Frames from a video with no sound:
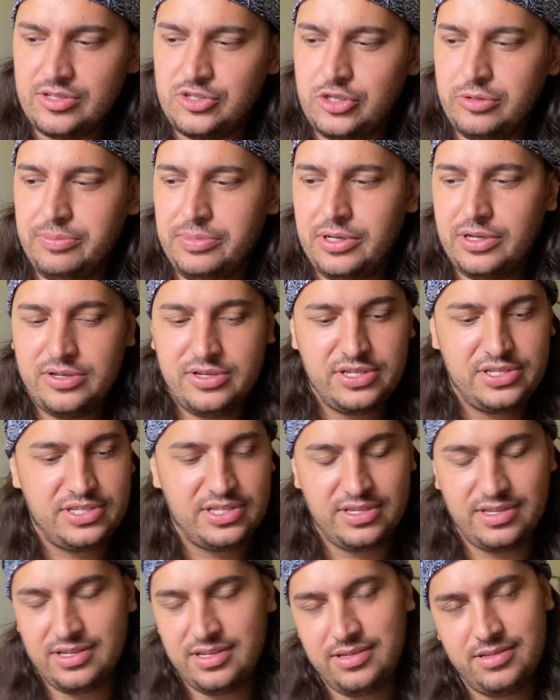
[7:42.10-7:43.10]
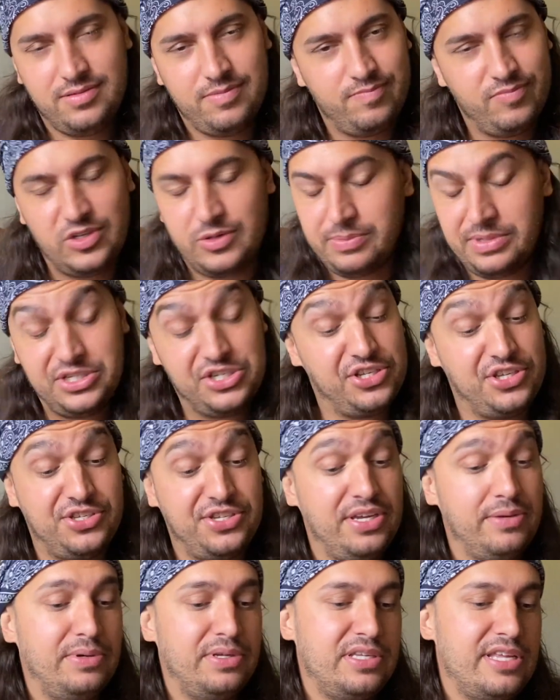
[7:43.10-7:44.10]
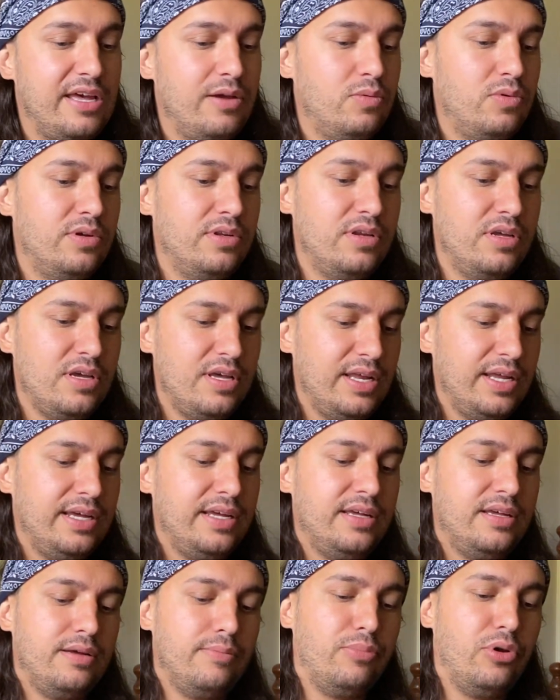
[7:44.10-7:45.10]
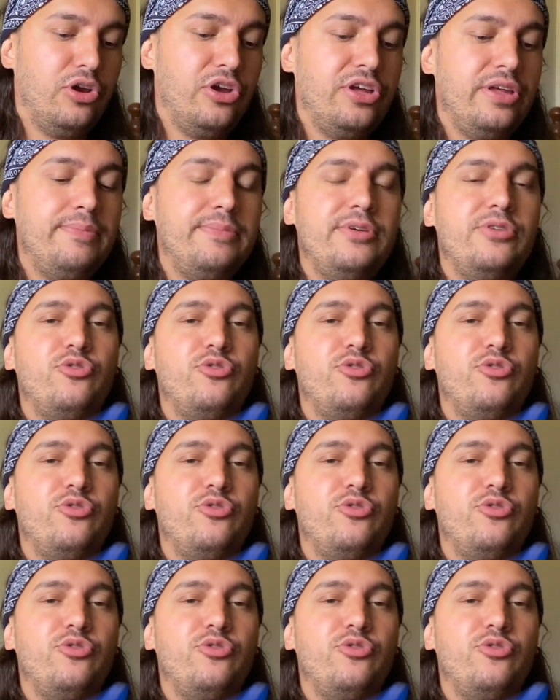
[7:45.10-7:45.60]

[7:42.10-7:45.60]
be honest, not much to say about that one. Bohemian